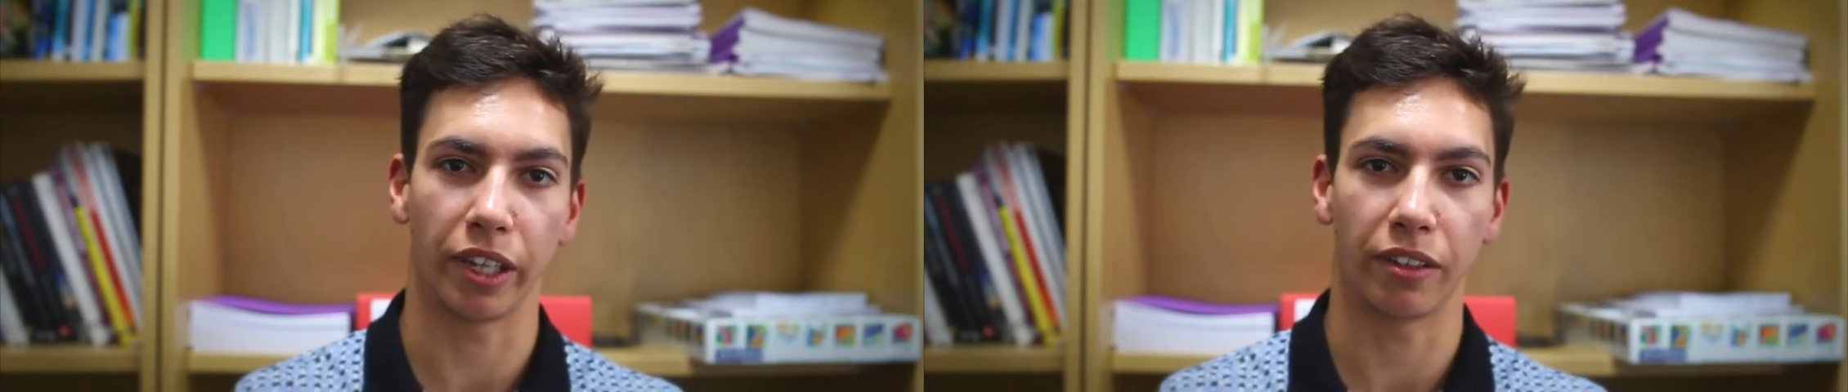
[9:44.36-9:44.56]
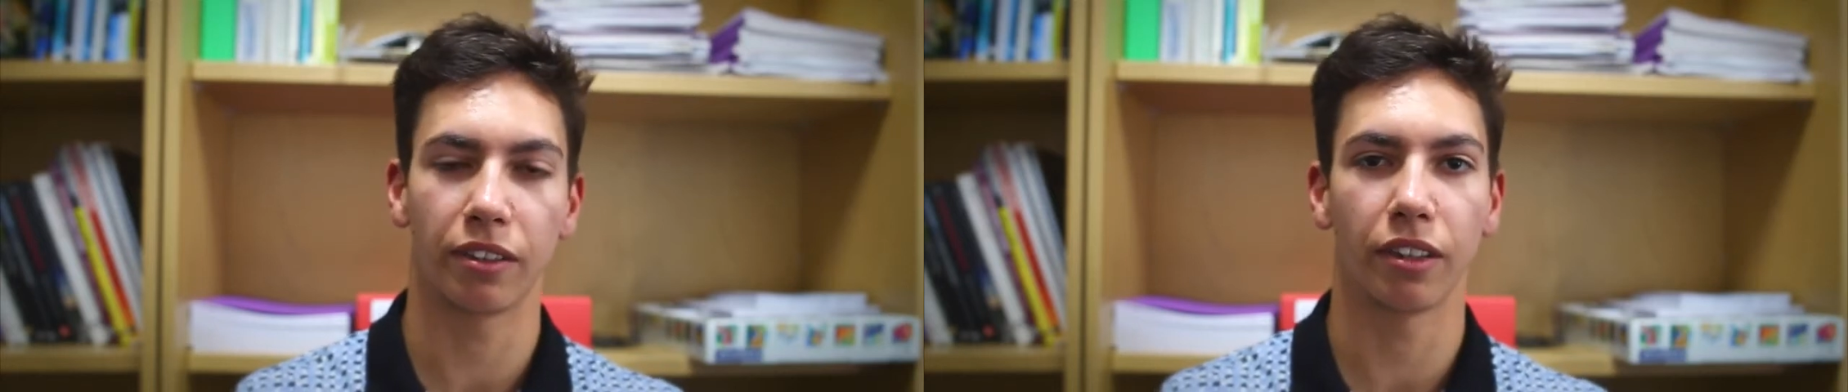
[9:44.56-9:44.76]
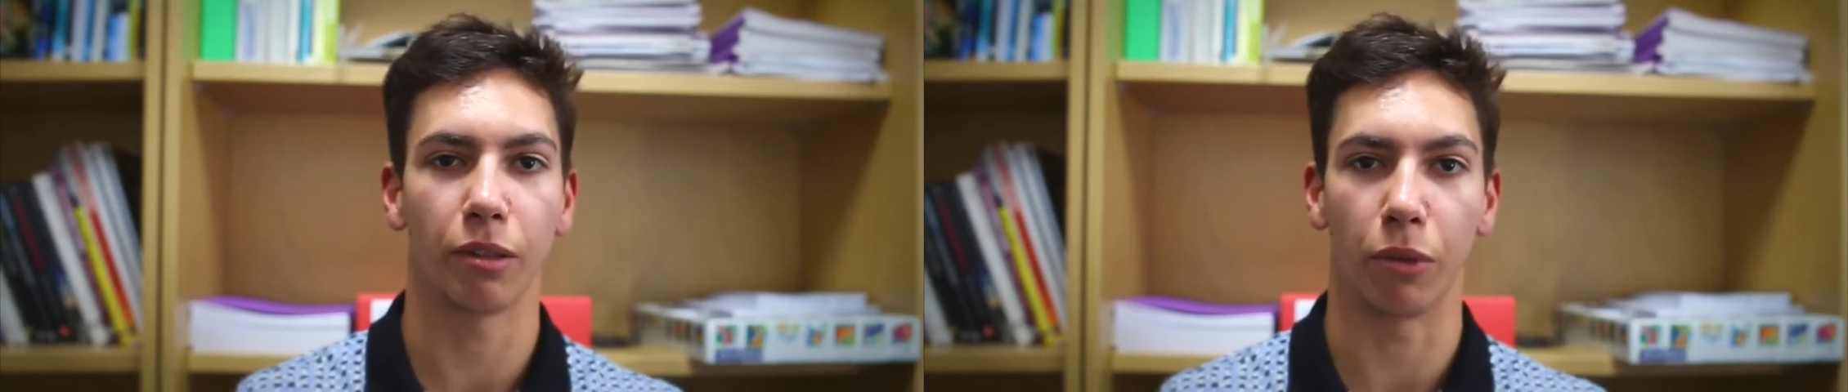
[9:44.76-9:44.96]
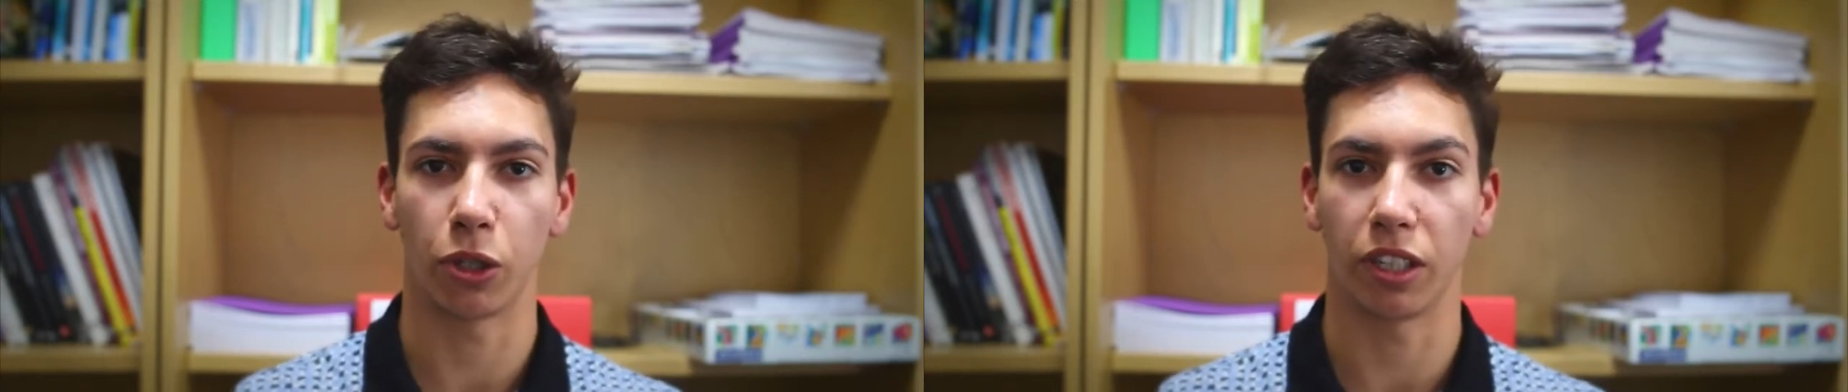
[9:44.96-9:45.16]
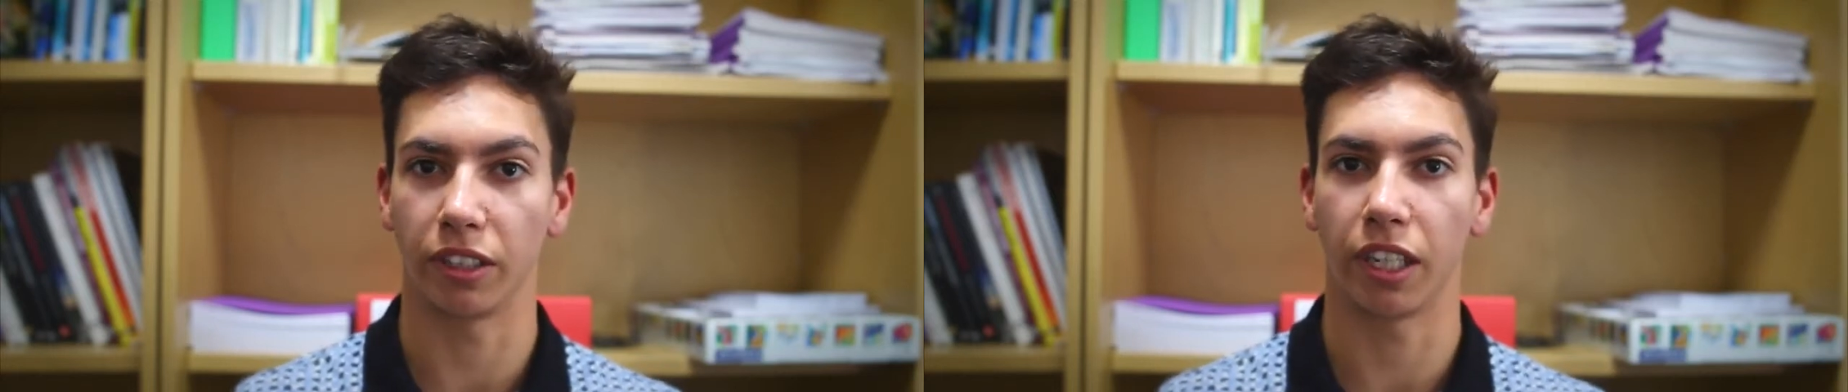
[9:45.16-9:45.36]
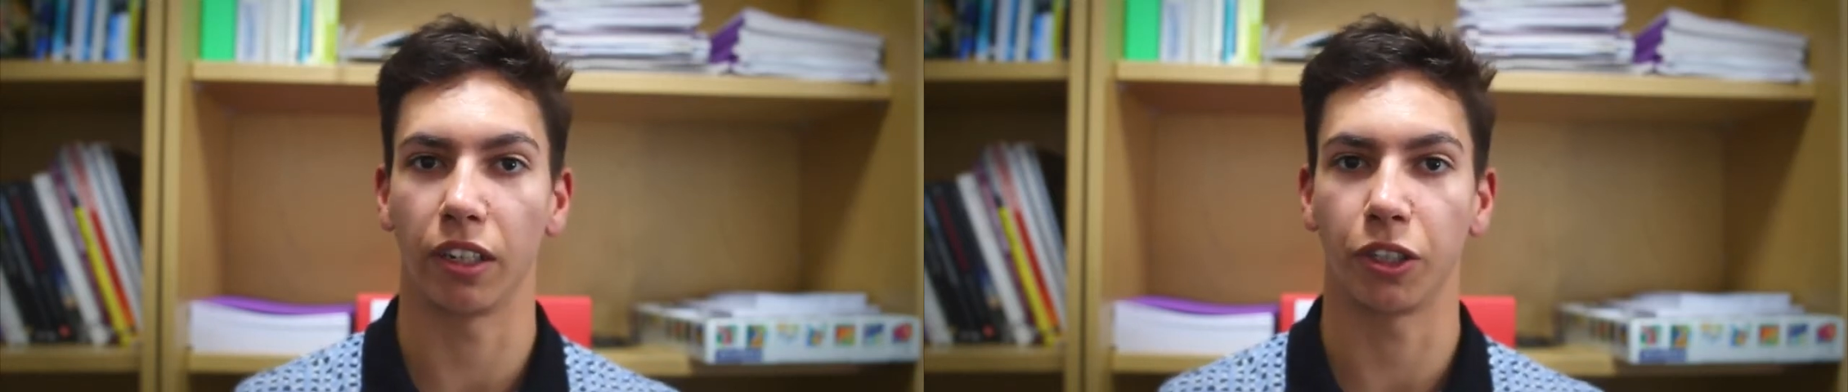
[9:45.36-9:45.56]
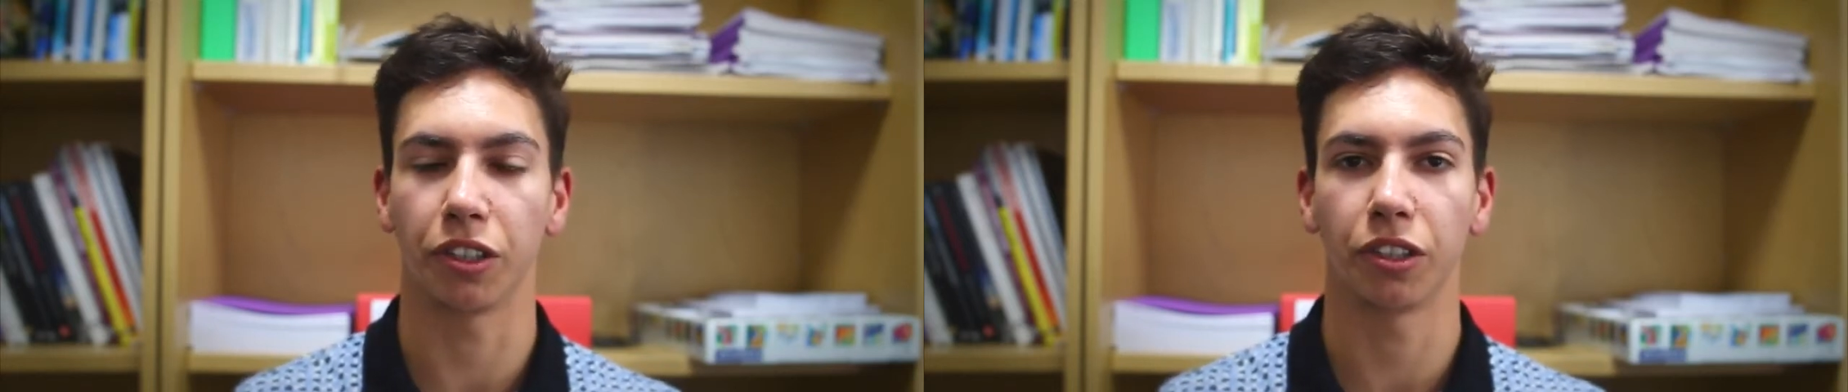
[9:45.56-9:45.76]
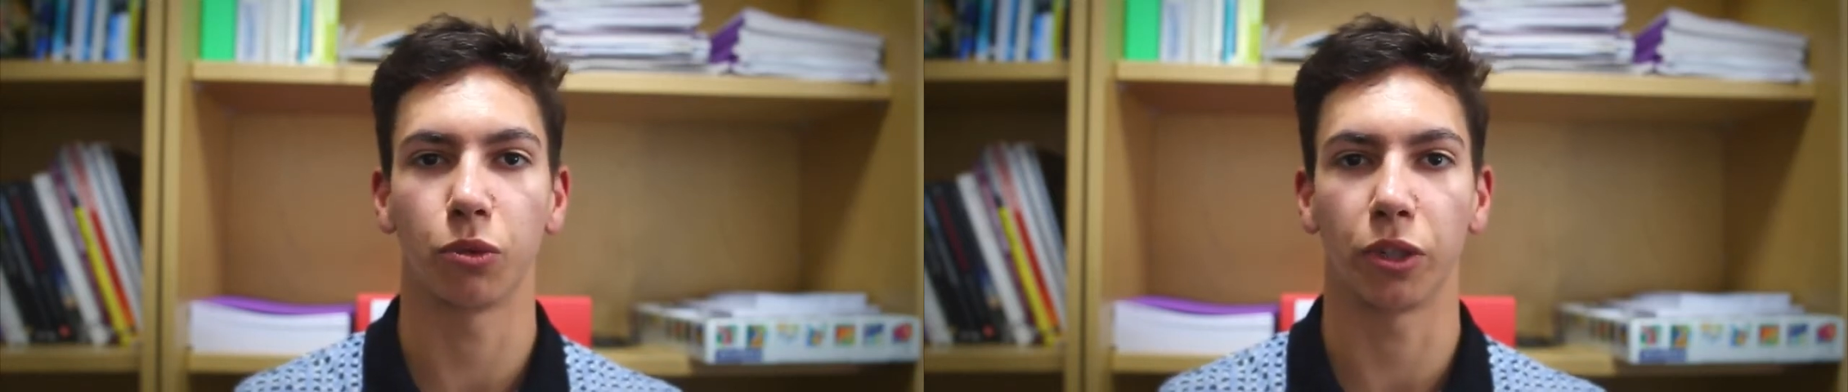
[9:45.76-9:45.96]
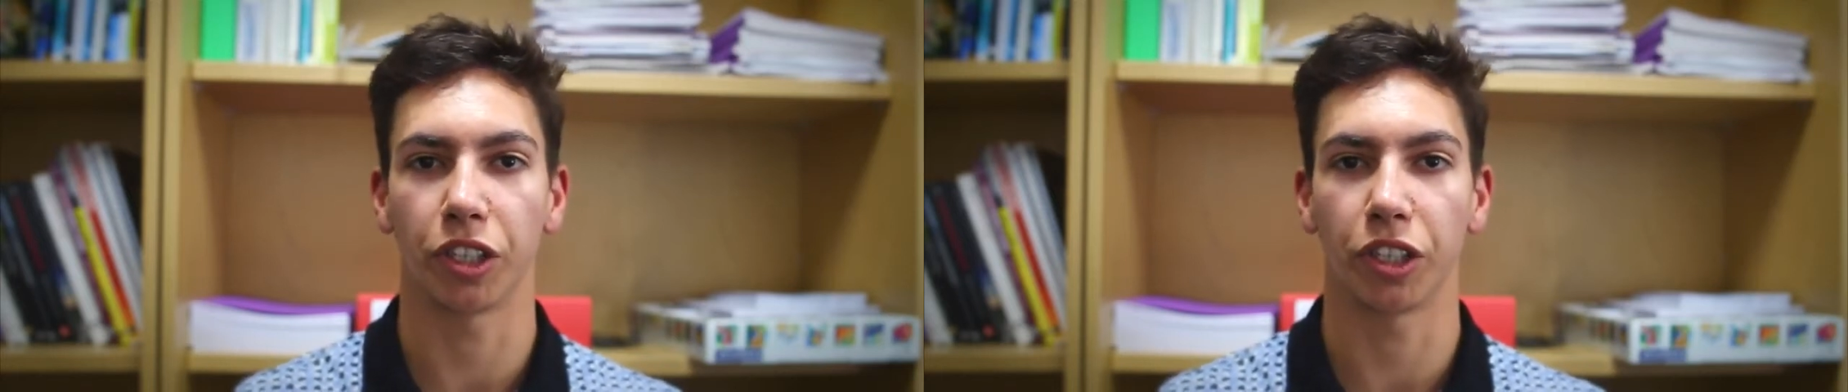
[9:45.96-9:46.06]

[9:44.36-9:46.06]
with emotional intelligence,